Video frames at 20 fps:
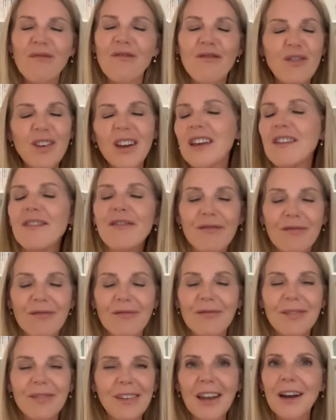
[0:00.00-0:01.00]
really
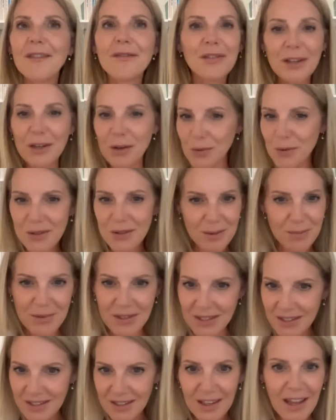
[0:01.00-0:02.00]
lovely
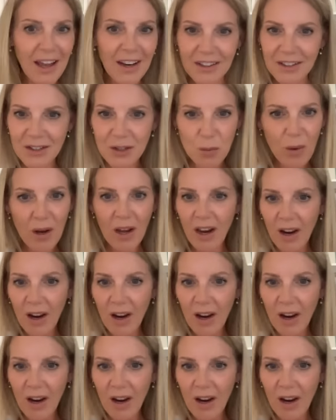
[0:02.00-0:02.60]
Christmas lunch where